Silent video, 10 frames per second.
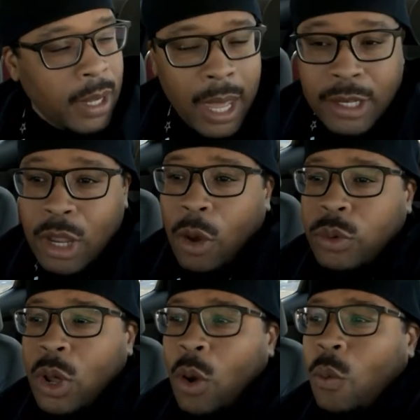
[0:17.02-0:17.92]
I
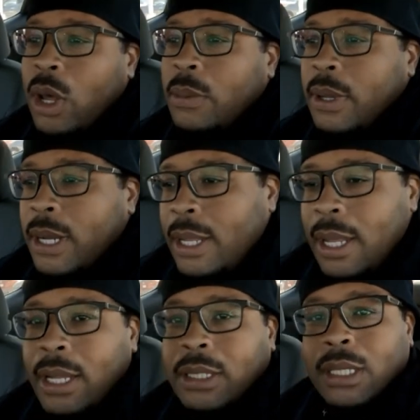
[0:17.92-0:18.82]
don't know what I'm gonna
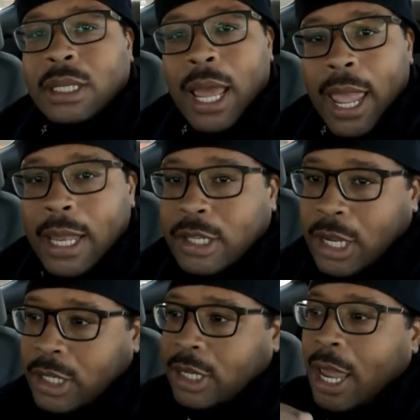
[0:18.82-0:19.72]
eat today
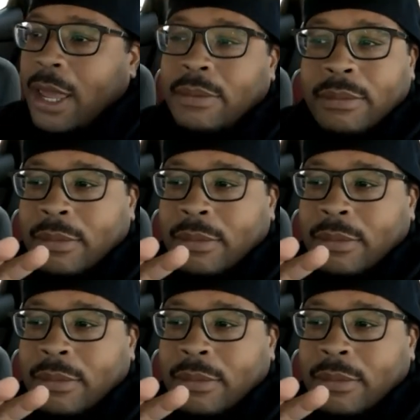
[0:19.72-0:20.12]
just yet.